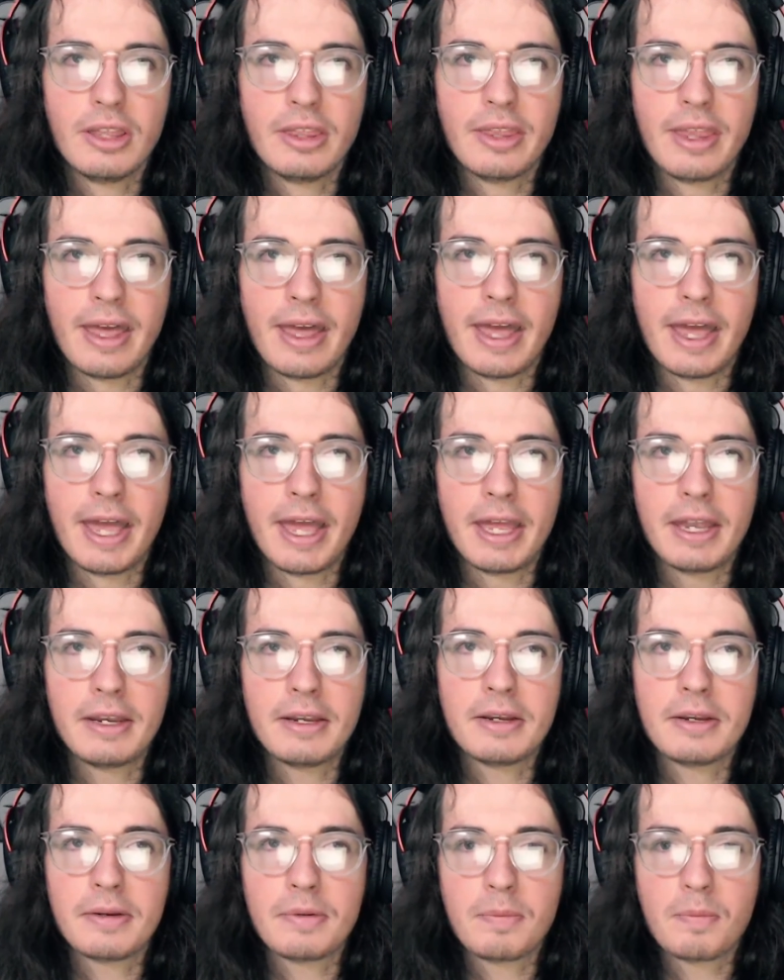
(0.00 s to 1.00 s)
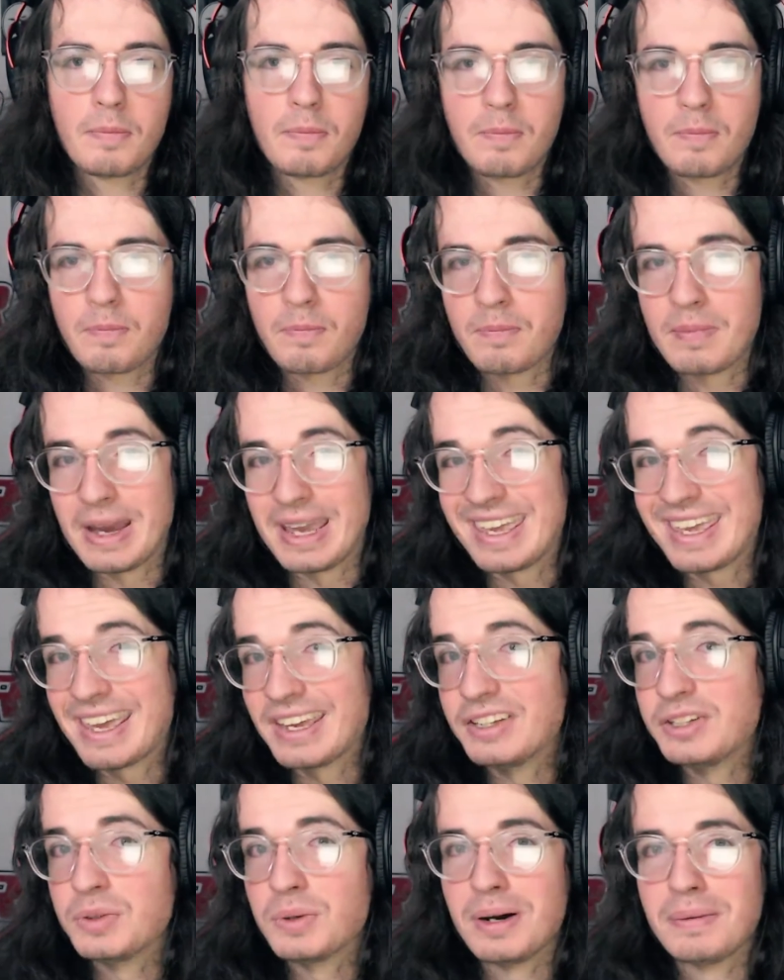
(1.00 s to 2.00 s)
that might
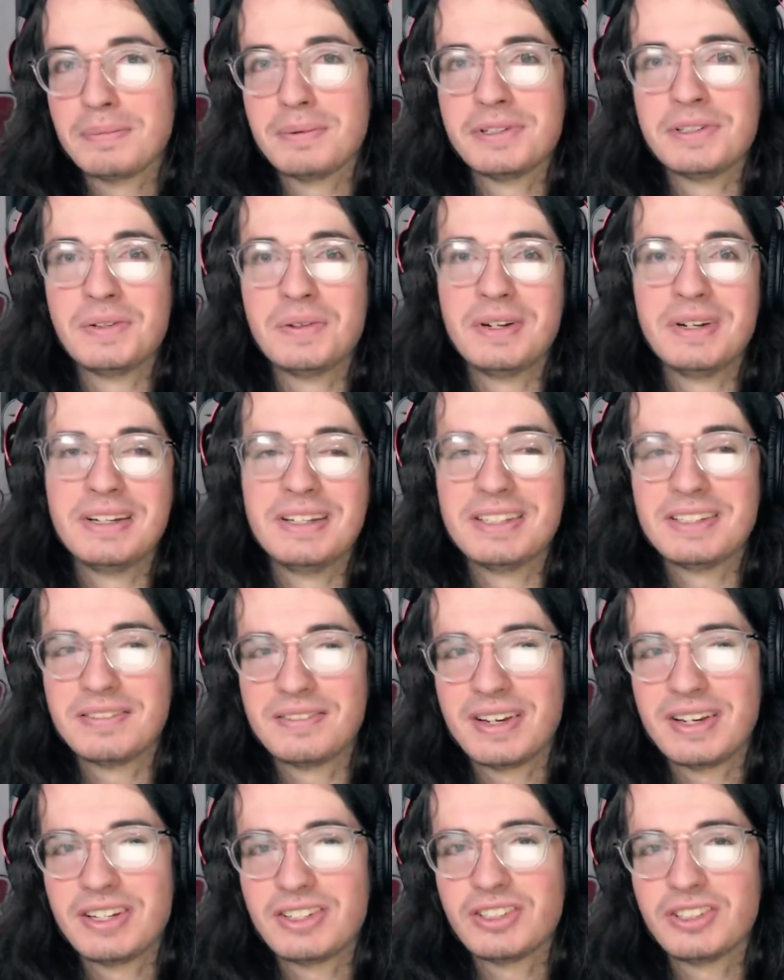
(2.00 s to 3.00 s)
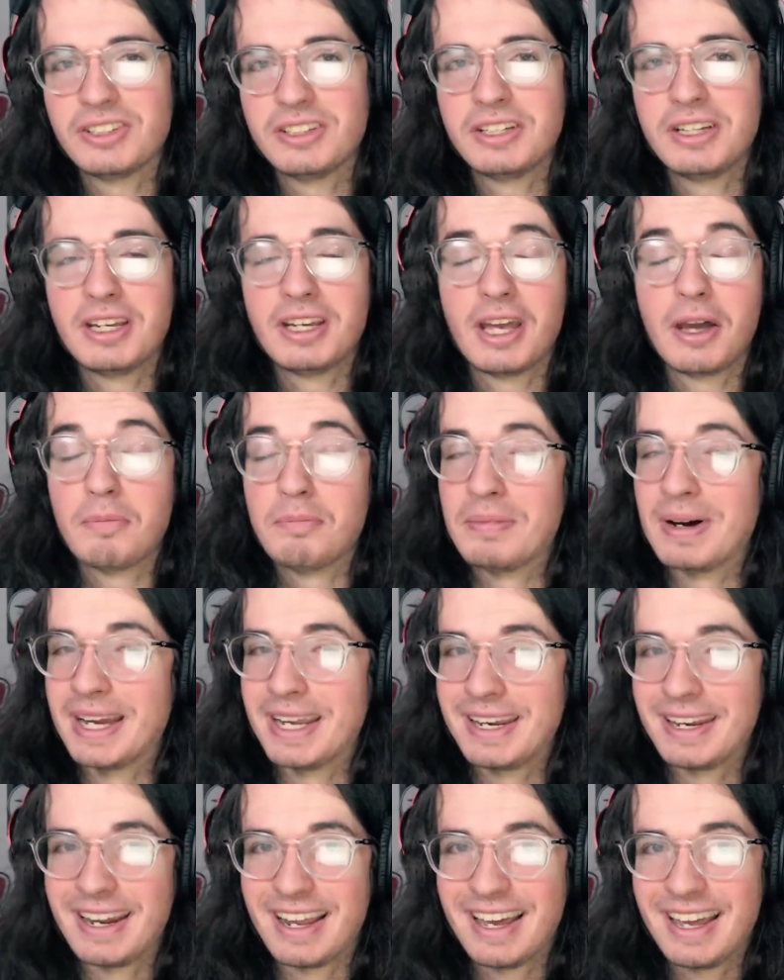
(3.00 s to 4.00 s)
get you opportunities eventually,
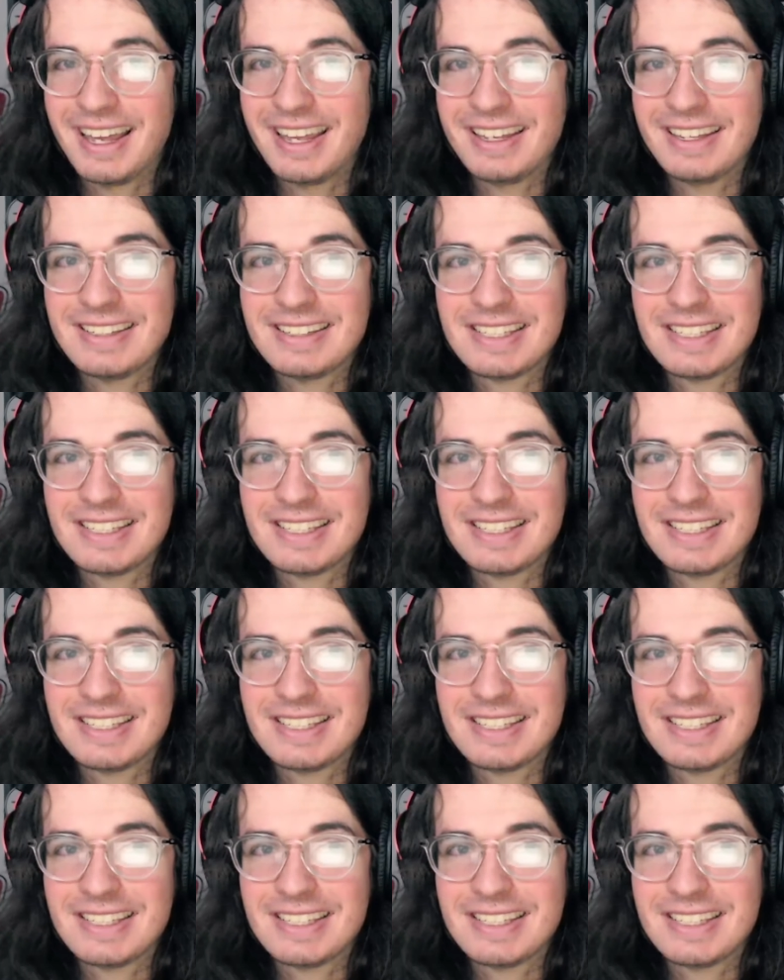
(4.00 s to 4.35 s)
might not,